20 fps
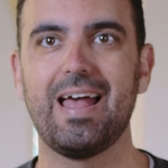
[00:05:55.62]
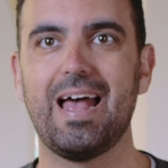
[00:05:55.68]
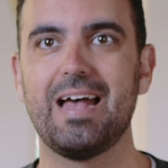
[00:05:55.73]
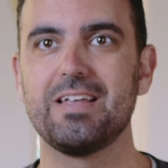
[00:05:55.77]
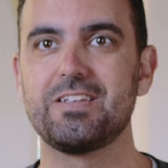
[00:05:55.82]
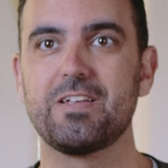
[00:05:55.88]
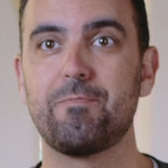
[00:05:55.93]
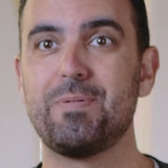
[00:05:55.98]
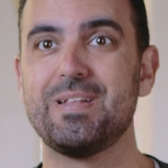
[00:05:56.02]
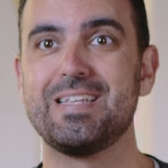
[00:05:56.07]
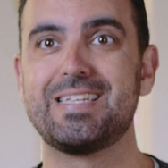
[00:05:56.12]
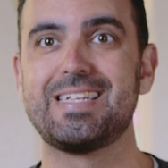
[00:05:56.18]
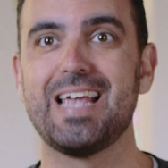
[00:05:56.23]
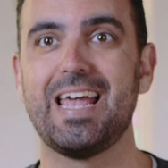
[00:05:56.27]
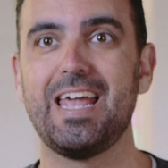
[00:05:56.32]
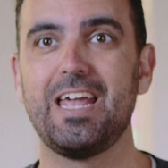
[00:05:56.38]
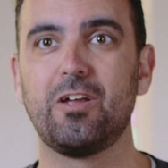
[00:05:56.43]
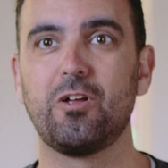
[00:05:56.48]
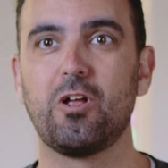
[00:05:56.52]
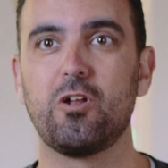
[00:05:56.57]
as I've been
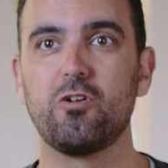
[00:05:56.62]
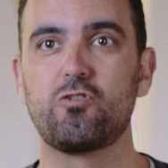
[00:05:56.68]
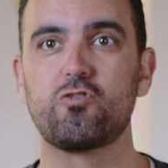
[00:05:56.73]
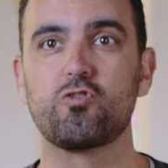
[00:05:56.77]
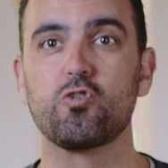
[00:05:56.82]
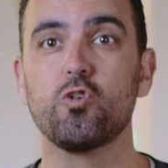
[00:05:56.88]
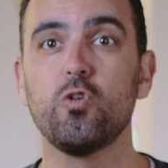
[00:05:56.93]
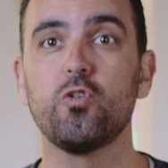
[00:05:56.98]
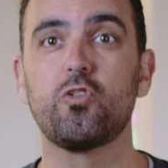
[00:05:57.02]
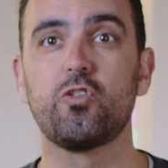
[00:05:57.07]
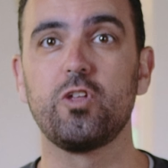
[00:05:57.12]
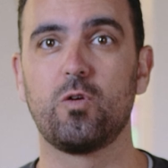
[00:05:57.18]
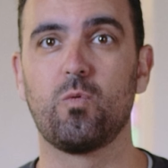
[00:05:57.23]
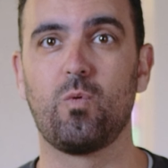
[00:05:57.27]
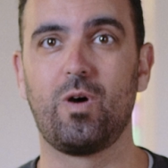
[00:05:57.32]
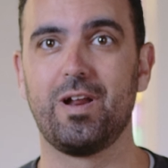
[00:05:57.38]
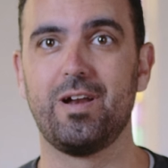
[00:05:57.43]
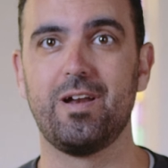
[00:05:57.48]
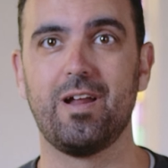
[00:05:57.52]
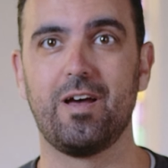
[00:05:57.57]
saying, truthing
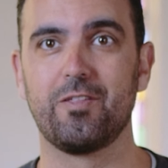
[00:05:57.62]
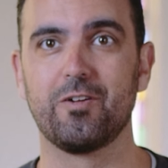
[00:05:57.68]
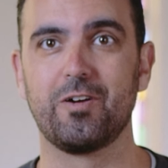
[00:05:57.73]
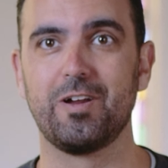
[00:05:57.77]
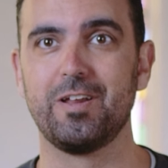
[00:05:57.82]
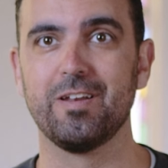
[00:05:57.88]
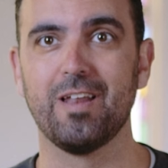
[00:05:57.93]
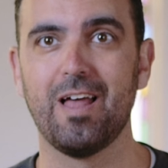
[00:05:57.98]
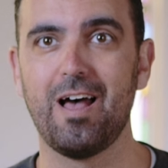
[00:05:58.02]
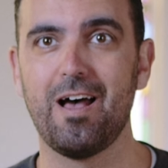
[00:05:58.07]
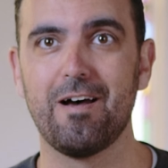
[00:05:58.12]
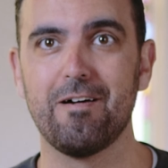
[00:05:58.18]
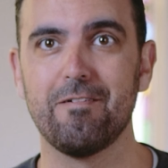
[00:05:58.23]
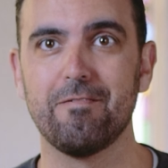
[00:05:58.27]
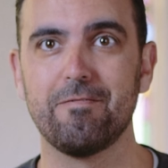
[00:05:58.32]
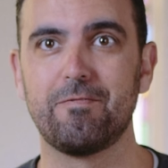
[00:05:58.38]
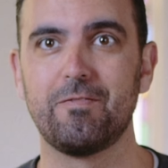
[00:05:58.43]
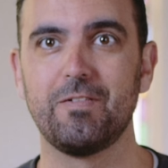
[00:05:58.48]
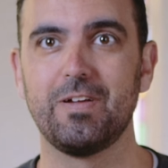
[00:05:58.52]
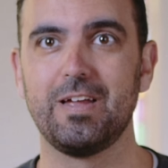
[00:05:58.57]
one another in
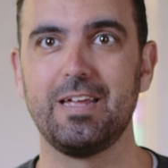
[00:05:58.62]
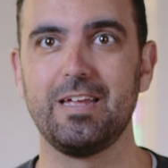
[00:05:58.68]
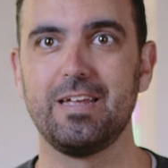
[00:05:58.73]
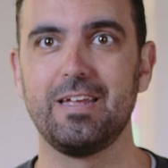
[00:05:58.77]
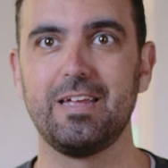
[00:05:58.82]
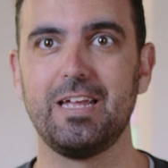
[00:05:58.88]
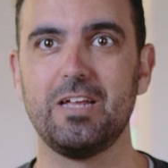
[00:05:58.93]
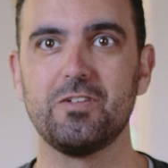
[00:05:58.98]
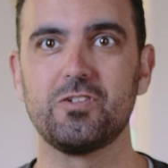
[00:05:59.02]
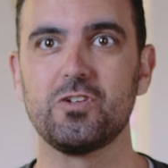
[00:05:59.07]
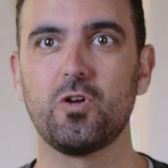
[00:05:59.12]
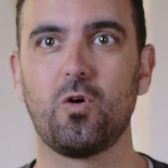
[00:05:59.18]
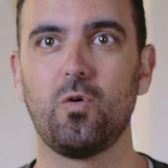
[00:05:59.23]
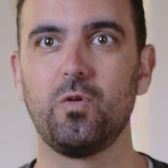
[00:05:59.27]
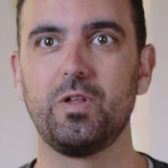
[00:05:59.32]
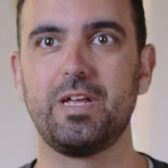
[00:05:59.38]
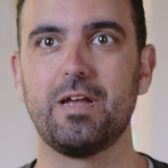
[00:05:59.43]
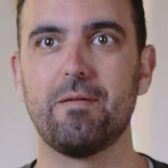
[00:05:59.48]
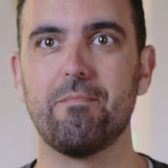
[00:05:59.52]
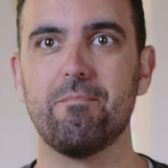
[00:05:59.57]
love isn't
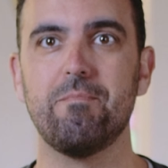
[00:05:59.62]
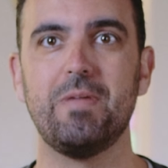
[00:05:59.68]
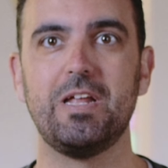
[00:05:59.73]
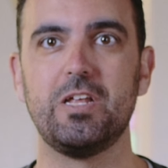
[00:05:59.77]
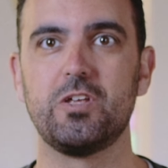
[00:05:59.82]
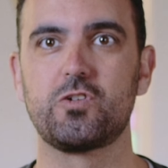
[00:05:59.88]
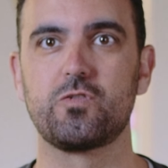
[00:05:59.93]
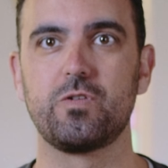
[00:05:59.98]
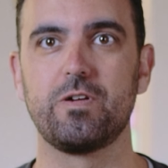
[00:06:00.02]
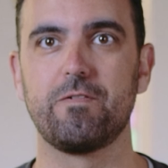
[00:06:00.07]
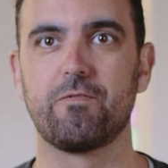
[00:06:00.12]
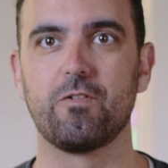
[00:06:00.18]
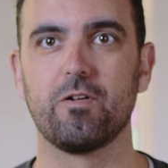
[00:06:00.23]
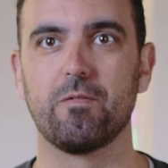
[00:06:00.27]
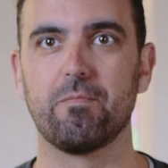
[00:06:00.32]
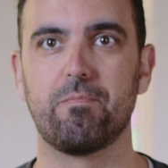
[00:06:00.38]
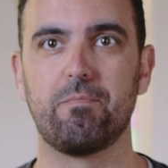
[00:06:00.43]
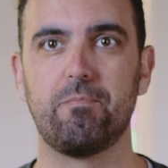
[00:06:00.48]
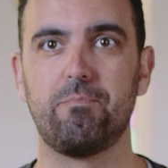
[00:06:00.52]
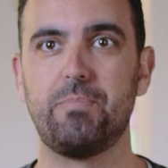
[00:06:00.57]
only a ministry
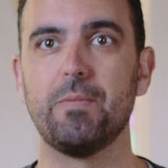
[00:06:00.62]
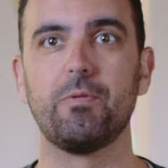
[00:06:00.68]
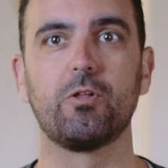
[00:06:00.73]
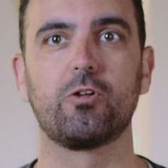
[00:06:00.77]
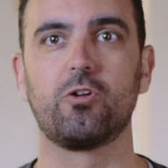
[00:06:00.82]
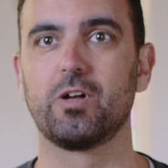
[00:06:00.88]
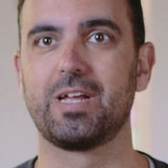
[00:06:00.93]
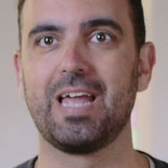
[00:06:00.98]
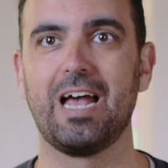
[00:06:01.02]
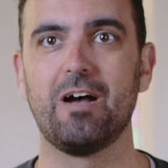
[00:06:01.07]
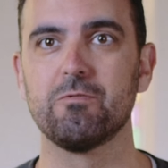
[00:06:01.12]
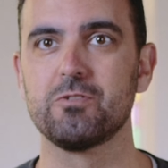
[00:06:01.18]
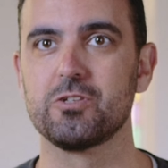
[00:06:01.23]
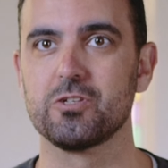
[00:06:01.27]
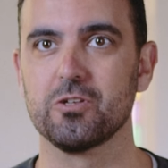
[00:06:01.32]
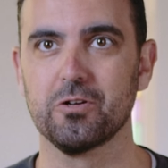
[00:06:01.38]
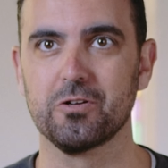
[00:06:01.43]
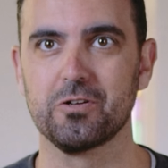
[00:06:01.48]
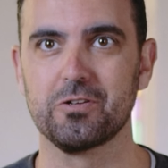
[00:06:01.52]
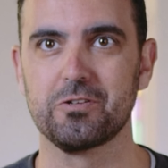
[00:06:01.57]
for biblical
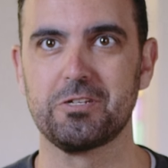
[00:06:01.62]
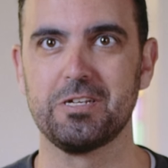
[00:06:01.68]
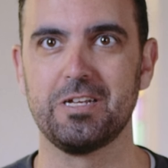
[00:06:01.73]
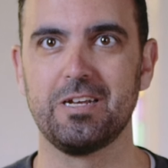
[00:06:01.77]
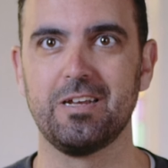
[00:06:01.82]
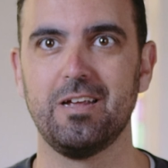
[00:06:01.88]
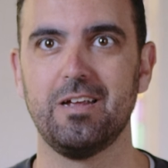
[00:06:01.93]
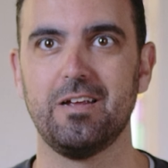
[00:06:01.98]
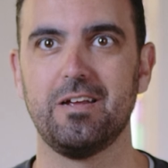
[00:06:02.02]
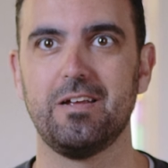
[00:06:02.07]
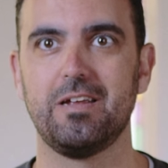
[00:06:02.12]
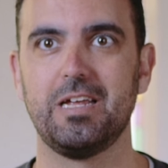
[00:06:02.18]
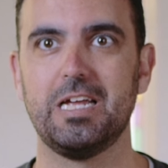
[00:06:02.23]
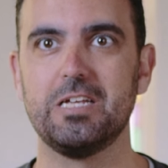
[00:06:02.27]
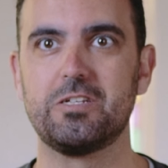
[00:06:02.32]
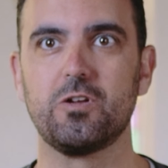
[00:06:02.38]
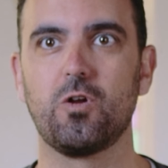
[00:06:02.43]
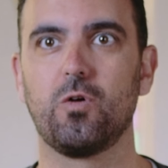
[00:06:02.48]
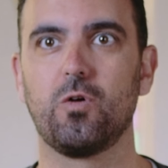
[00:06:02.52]
counselors. It isn't